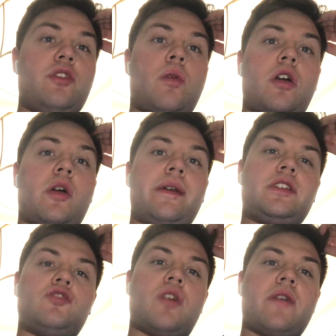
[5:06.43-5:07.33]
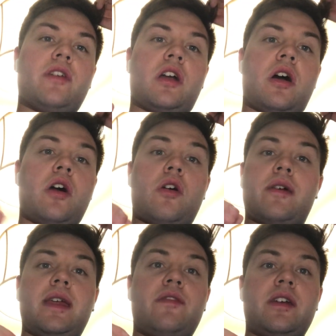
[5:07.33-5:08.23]
you are going to drive a car
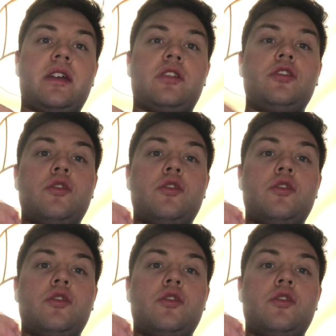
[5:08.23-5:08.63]
or any vehicle,